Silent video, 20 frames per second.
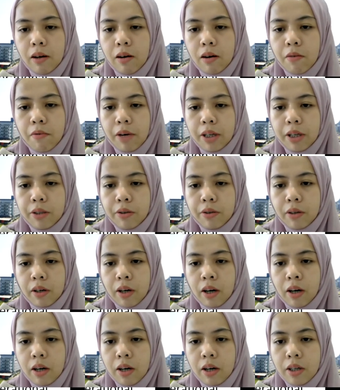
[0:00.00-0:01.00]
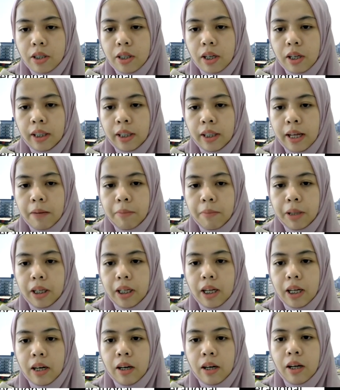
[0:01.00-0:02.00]
a regular cost 10
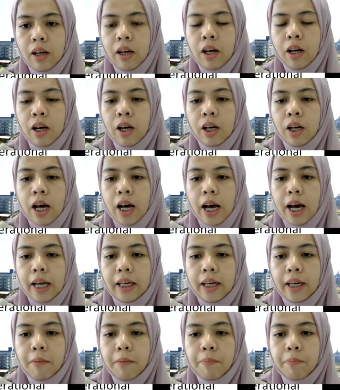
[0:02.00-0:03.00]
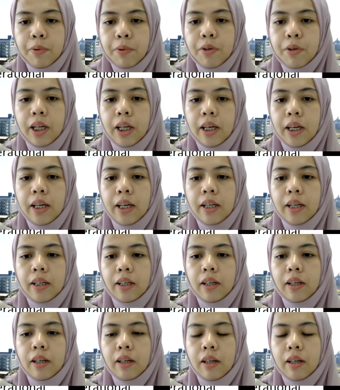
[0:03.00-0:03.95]
million. I can put it